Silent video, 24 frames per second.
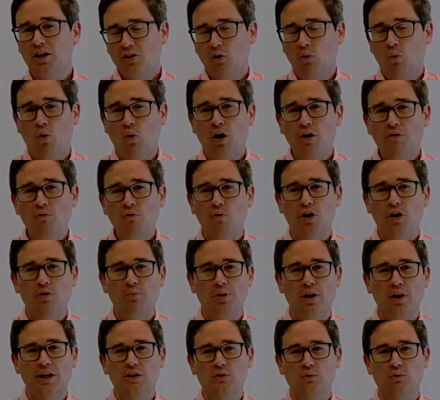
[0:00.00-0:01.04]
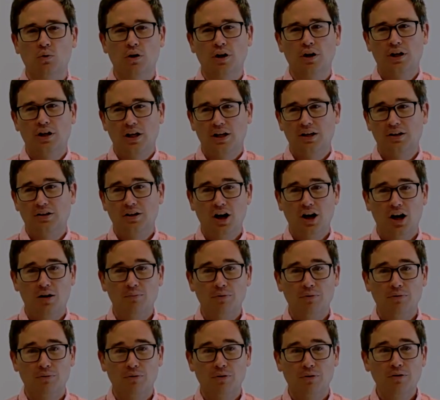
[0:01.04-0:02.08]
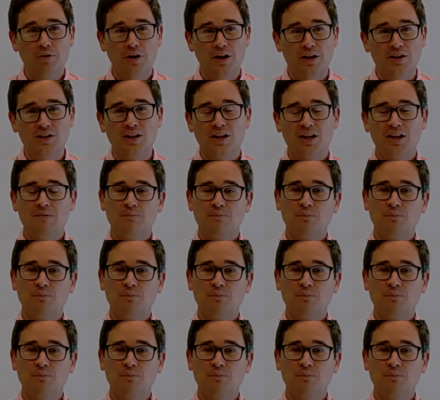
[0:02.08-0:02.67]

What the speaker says: The one real place where it could come through is,